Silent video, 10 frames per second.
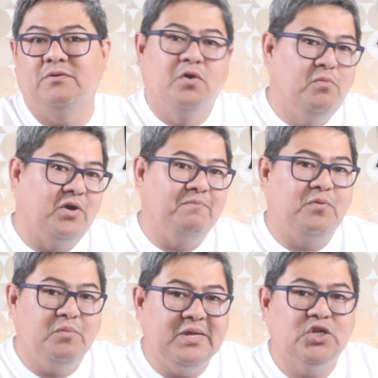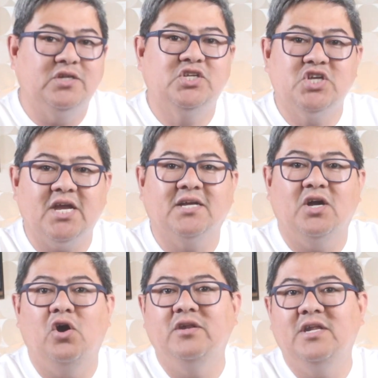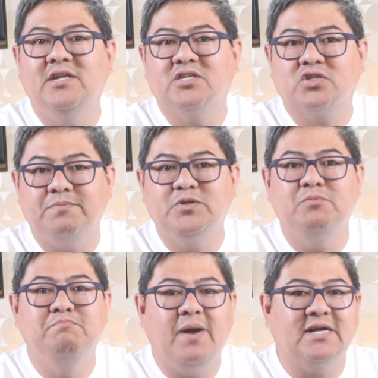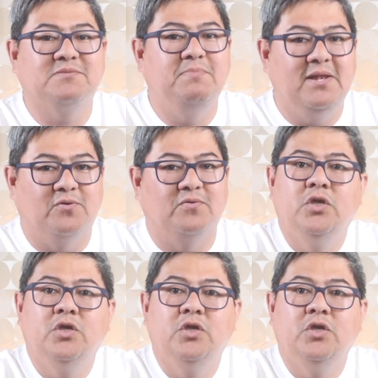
For more information, check on the description box below.